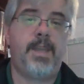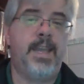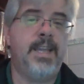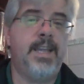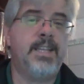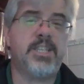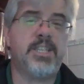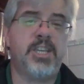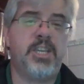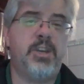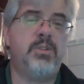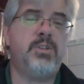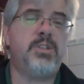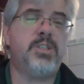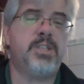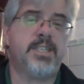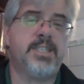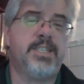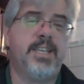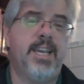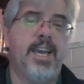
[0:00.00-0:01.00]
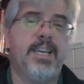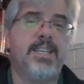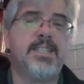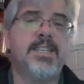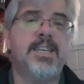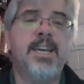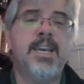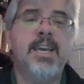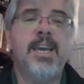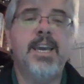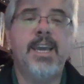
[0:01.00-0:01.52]
And it's a huge
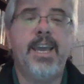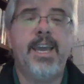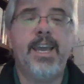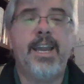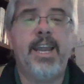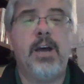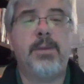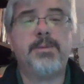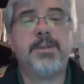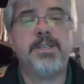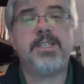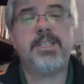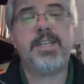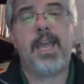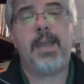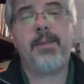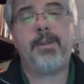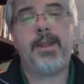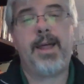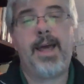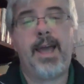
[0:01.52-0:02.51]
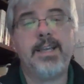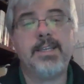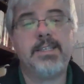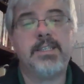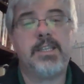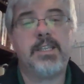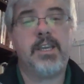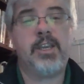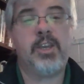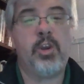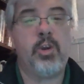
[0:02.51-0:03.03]
success. It helped to
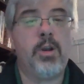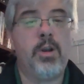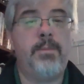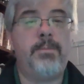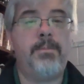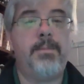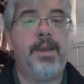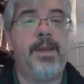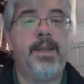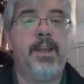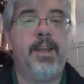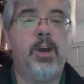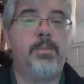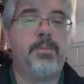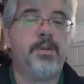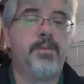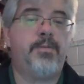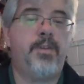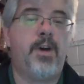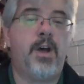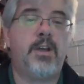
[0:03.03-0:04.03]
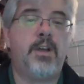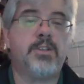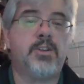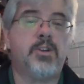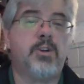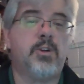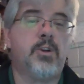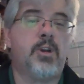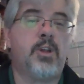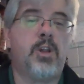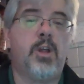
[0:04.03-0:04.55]
stabilize Europe. It helped to
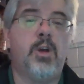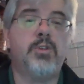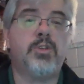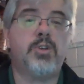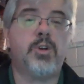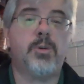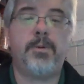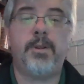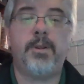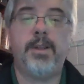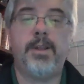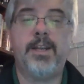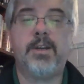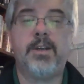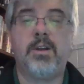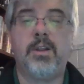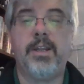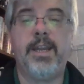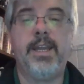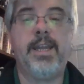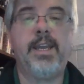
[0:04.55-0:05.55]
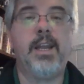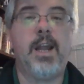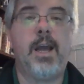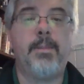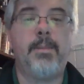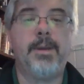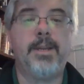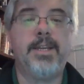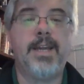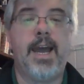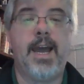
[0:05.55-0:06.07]
foster closer political and
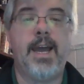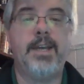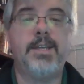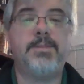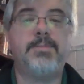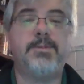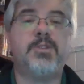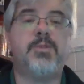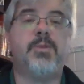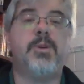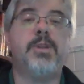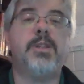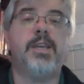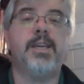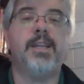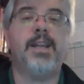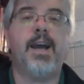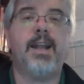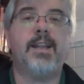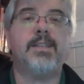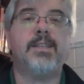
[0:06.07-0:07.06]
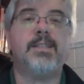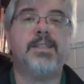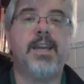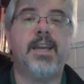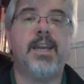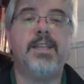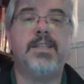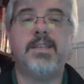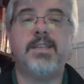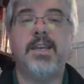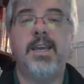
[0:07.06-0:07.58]
economic ties between the United
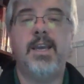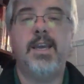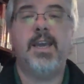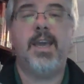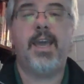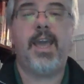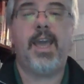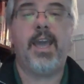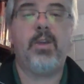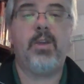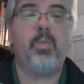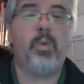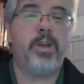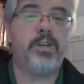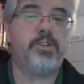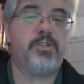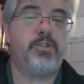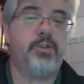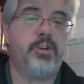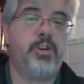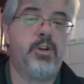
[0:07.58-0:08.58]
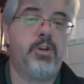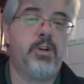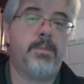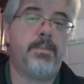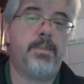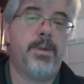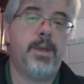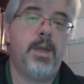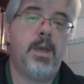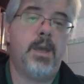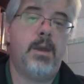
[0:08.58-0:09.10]
States and Western
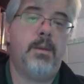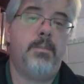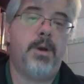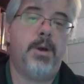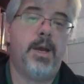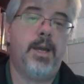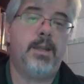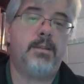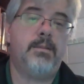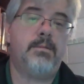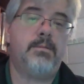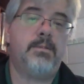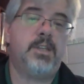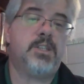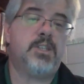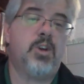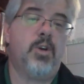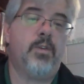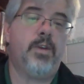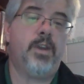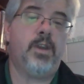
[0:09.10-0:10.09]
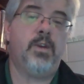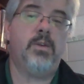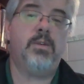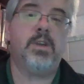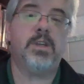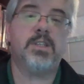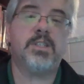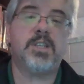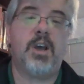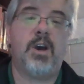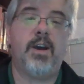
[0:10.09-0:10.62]
Europe. But the Soviet
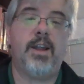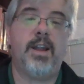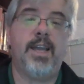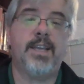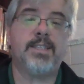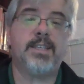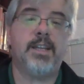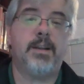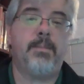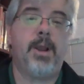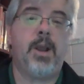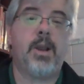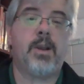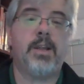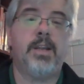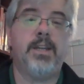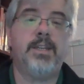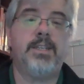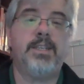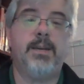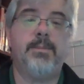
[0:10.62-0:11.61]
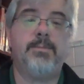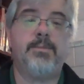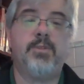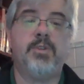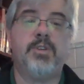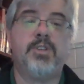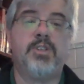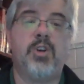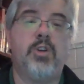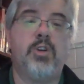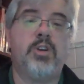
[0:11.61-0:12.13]
Union saw it as an American attempt to
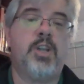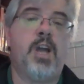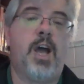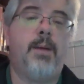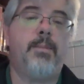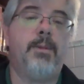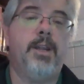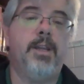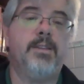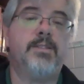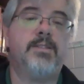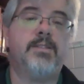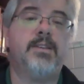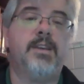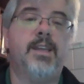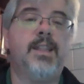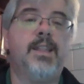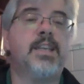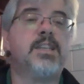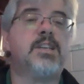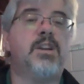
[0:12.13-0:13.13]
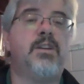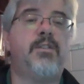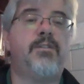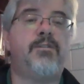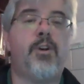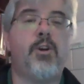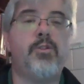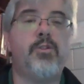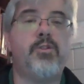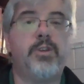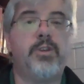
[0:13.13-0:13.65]
assert dominance, and that's going to
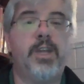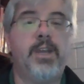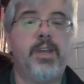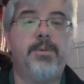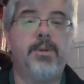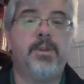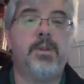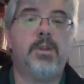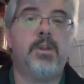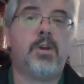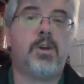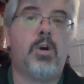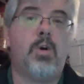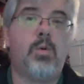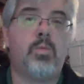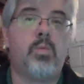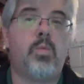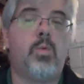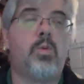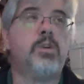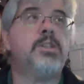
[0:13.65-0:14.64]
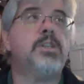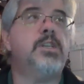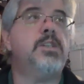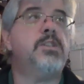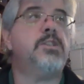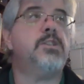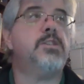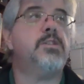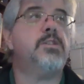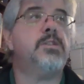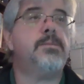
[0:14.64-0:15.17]
further deepen the Cold War
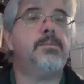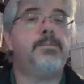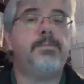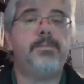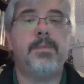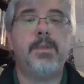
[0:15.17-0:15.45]
tensions.